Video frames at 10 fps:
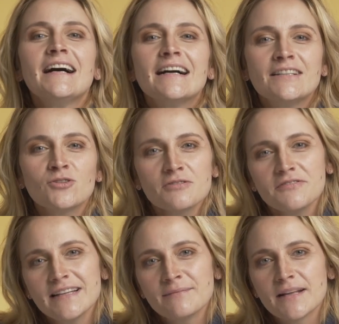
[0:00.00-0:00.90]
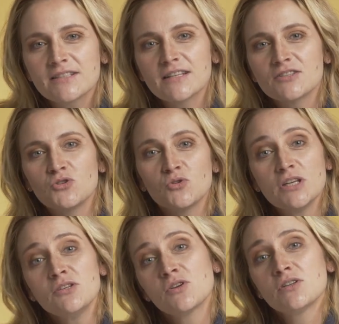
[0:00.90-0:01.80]
are a lot of elements that you
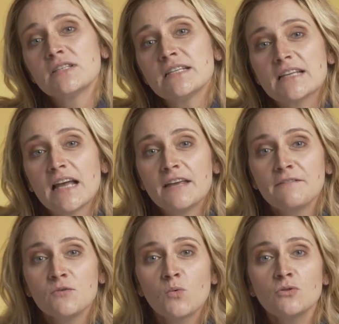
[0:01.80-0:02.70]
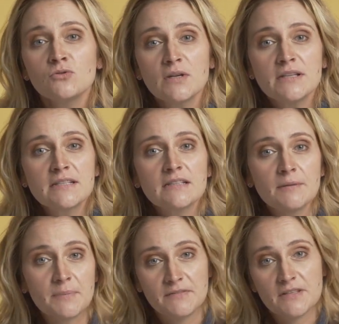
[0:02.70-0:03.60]
need to consider if you want to install a
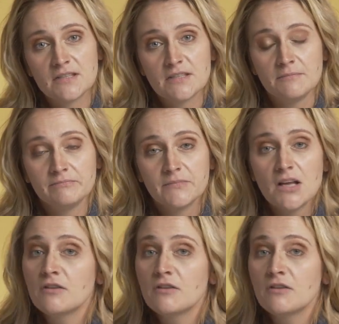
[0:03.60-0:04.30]
PV system.